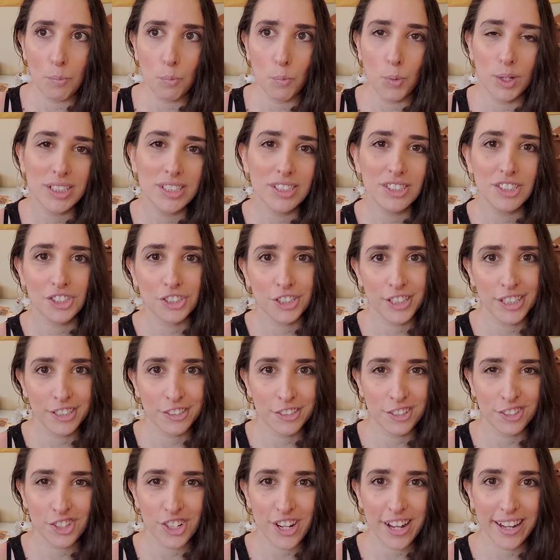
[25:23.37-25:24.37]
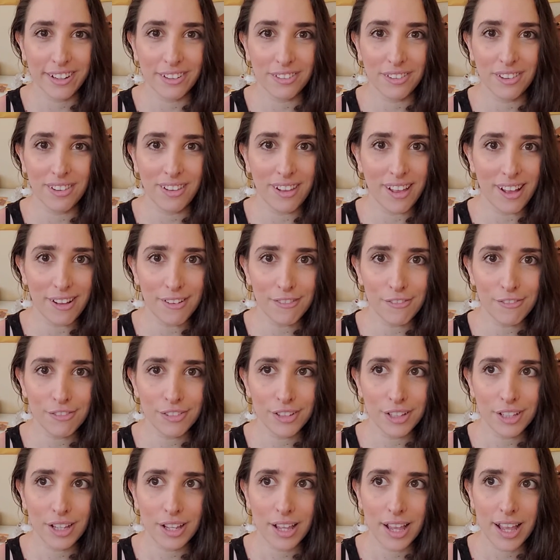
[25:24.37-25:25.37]
What does your inner child
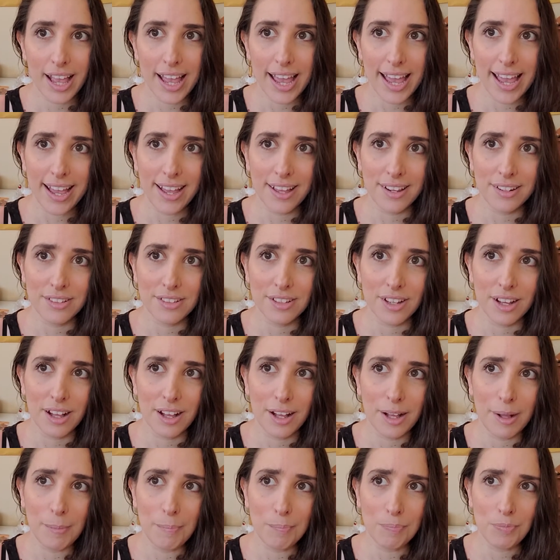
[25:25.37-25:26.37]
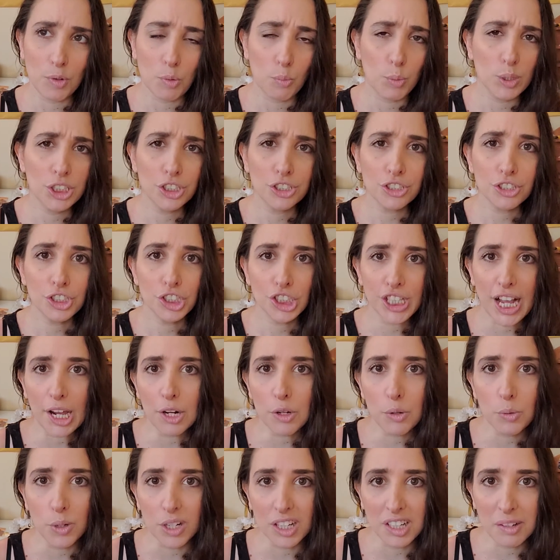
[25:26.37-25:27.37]
love? And what's your
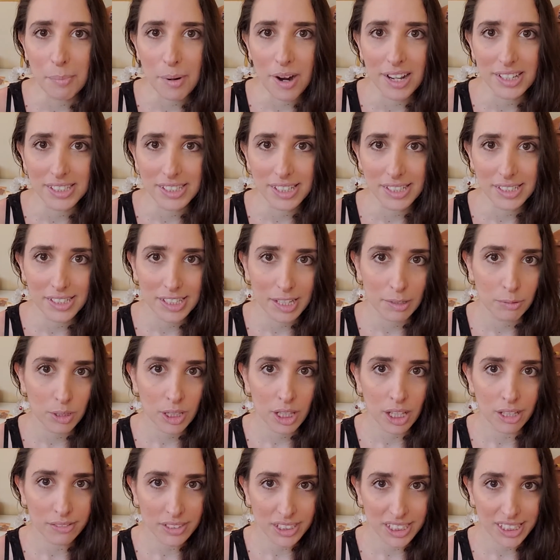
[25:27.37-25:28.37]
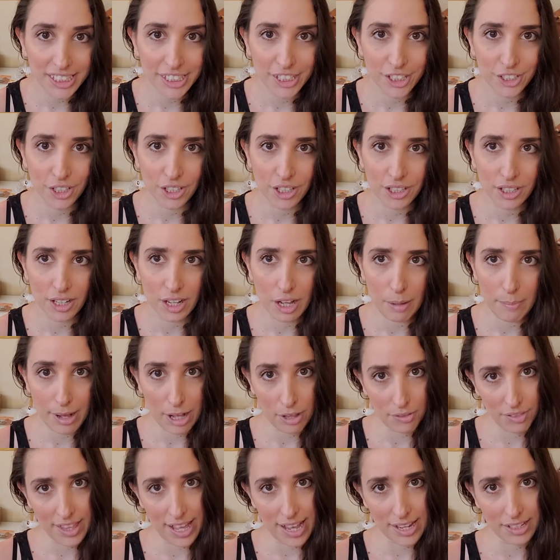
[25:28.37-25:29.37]
shadow work process? I would love to hear
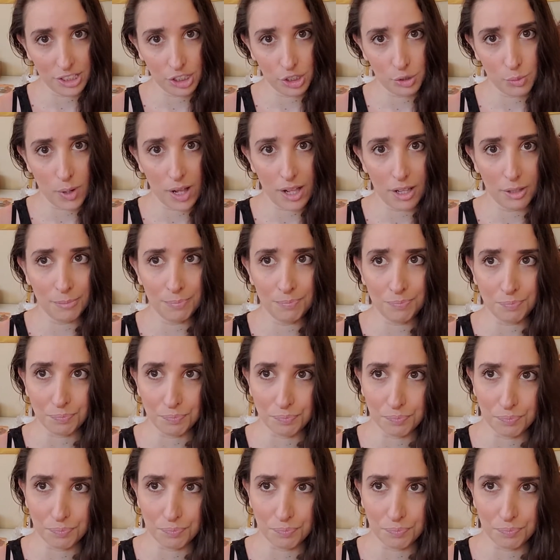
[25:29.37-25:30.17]
about that as well.